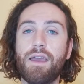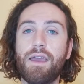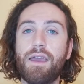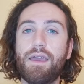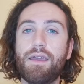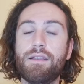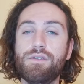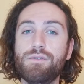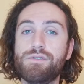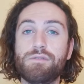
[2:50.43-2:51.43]

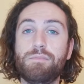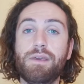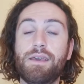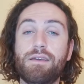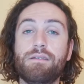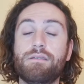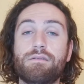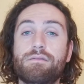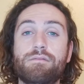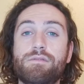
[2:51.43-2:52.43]
and you just
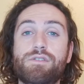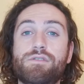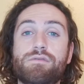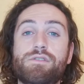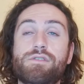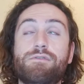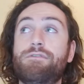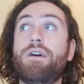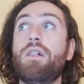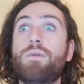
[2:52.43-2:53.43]

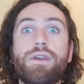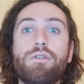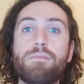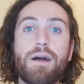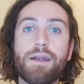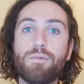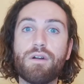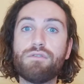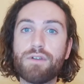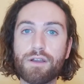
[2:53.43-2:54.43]
following your mind
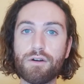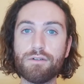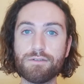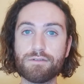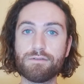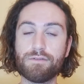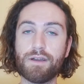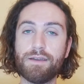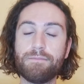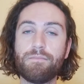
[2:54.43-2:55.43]
wherever it goes,
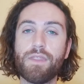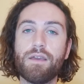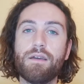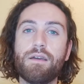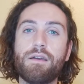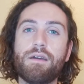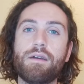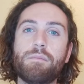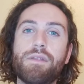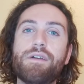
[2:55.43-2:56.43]
right?
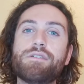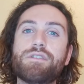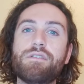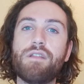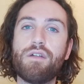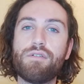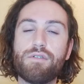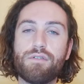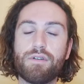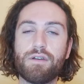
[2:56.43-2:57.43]
But there's
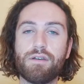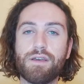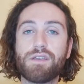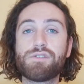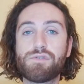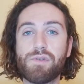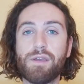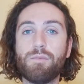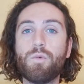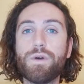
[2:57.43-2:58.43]
another
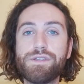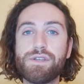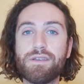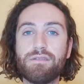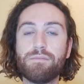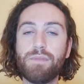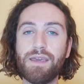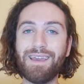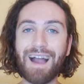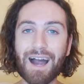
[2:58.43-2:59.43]
extreme, which is
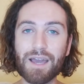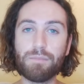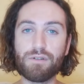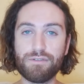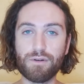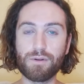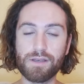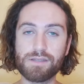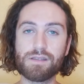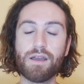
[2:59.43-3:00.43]
being hyper
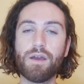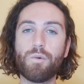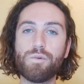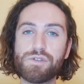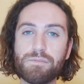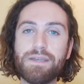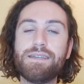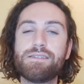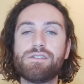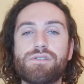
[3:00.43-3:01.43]
focused, which
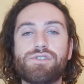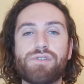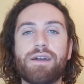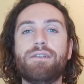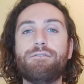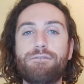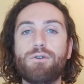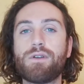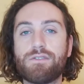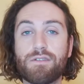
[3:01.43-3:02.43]
means you're trying to
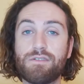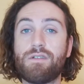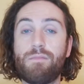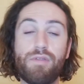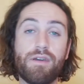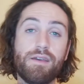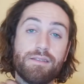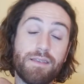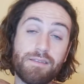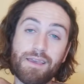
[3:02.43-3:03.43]
focus on something.
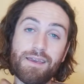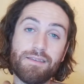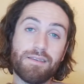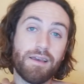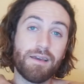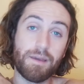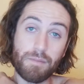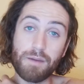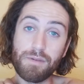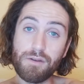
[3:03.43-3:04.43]
In this case, it
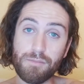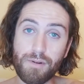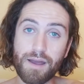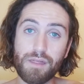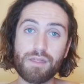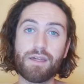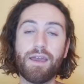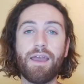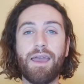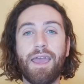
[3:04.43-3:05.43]
might be your breath,
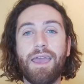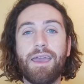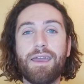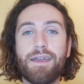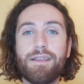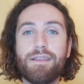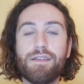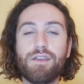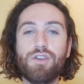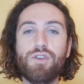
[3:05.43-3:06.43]

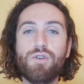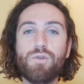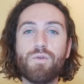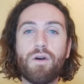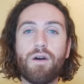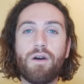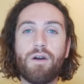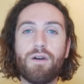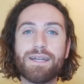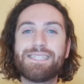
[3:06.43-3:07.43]
and you
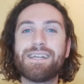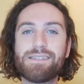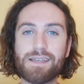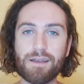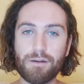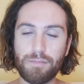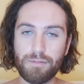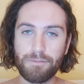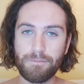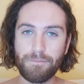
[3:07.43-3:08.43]
are tensing up.
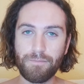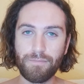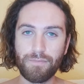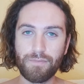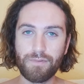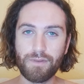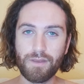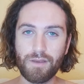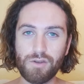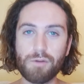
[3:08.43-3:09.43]

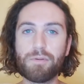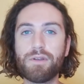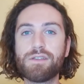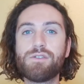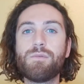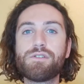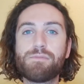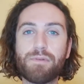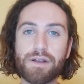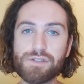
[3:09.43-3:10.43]
You're putting too much
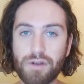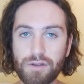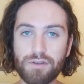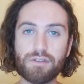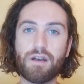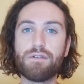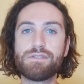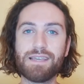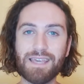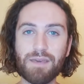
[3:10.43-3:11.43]
pressure on yourself
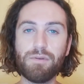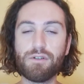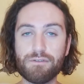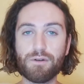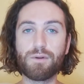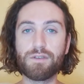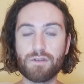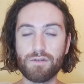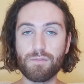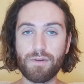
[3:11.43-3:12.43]
to keep your focus
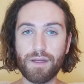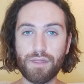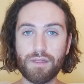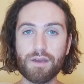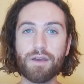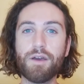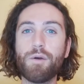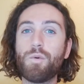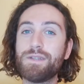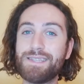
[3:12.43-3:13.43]
on your breath.
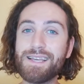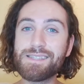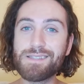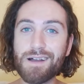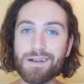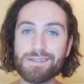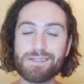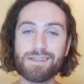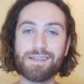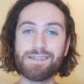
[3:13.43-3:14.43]
What this
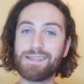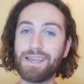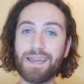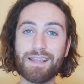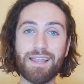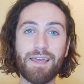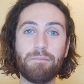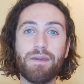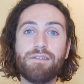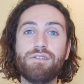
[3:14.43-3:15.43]
does is, again, it
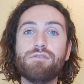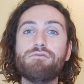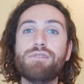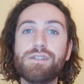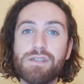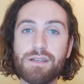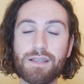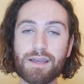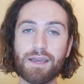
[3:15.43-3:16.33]
makes you rigid.